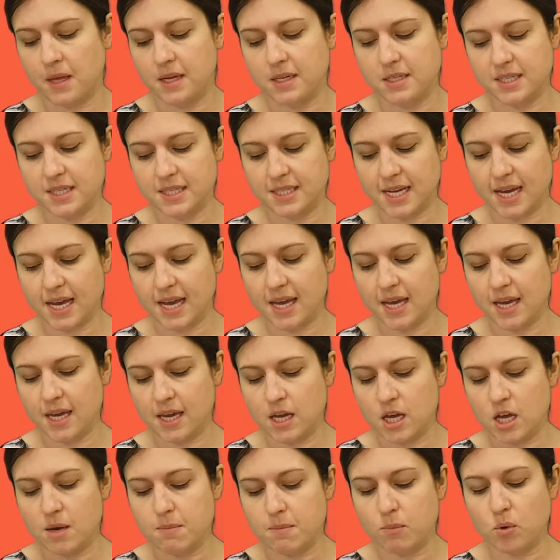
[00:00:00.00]
Today,
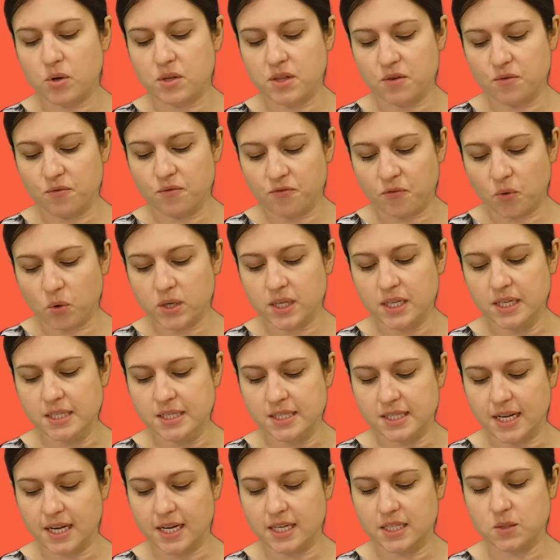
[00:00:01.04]
more than 40
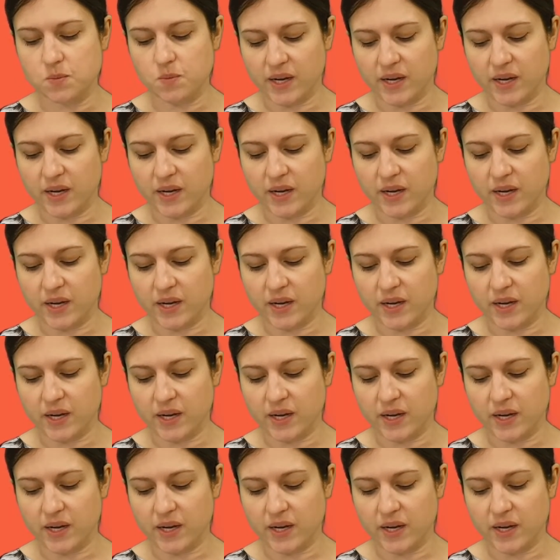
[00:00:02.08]
states